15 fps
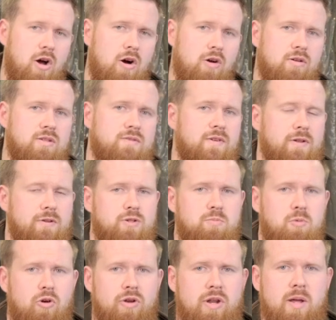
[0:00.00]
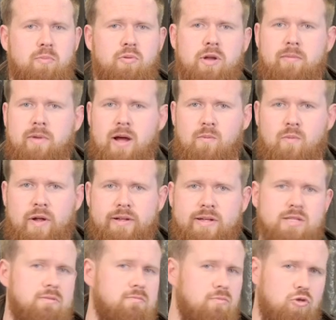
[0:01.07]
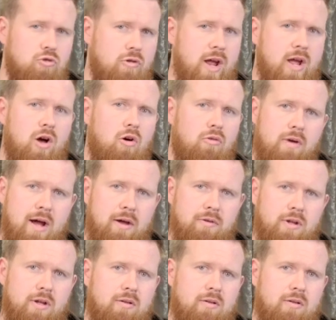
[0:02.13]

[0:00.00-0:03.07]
Hoggs field sport neoprene line wellies, great all-rounder,